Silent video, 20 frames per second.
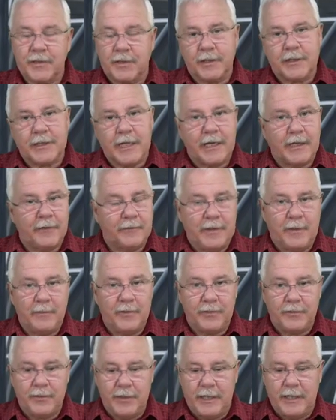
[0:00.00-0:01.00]
to take off number
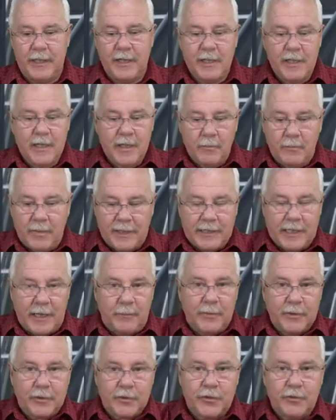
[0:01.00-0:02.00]
3. But
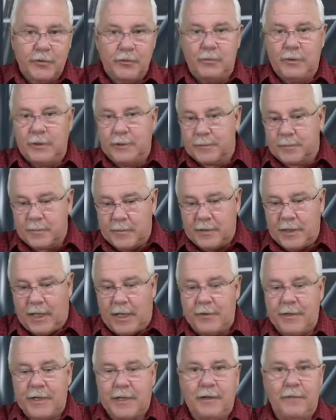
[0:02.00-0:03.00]
number 2 will
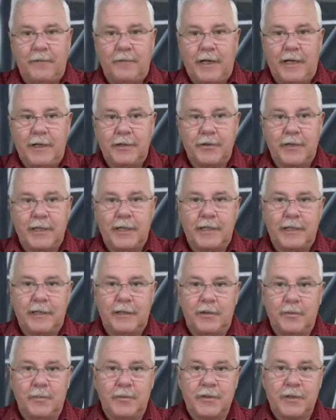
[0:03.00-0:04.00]
directly fly to get
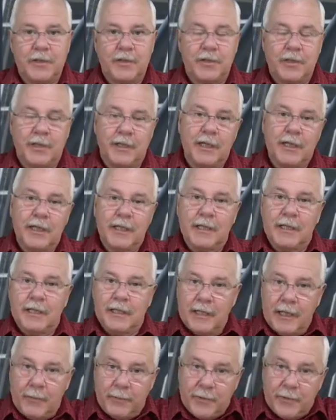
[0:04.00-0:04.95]
into position. Number